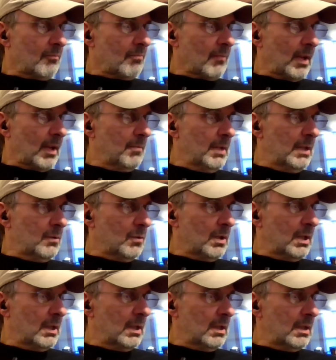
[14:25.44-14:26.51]

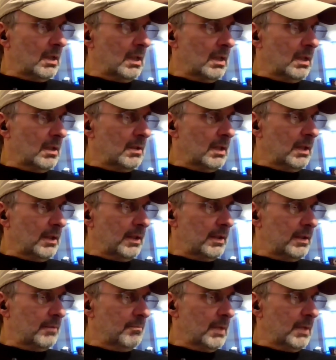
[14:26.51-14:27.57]
Meanwhile, not
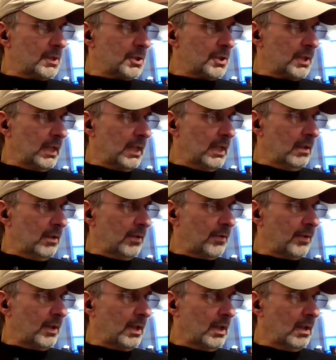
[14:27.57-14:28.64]
much else.
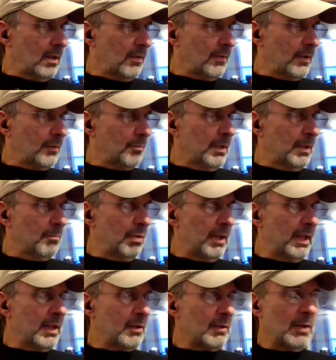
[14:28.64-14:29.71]
I've been playing
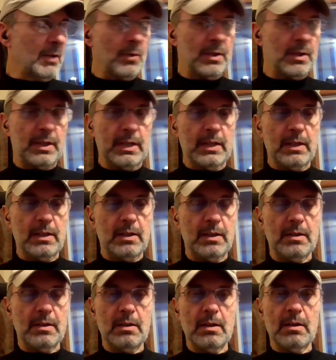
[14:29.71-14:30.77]
around with the
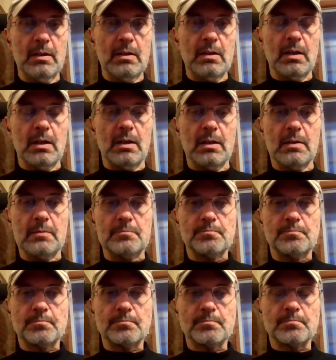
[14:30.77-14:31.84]
a
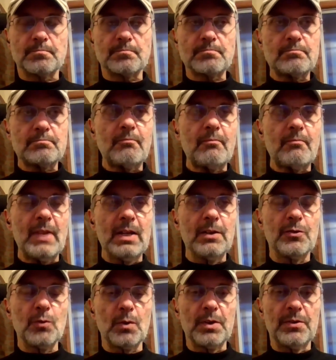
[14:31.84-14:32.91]

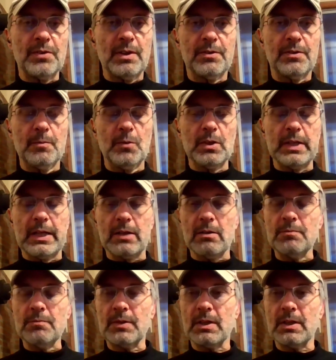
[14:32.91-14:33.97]
source simulator.
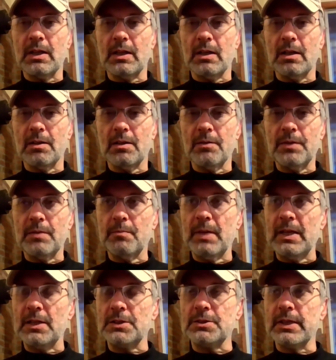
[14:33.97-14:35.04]
If I managed
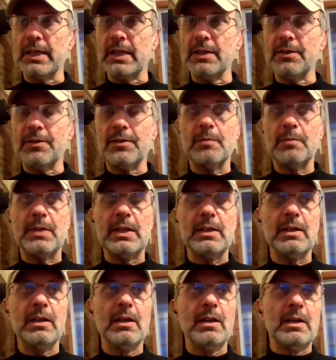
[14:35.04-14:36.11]
to get something
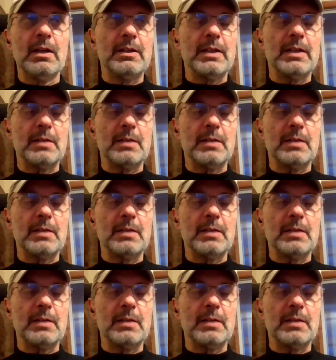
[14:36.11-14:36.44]
that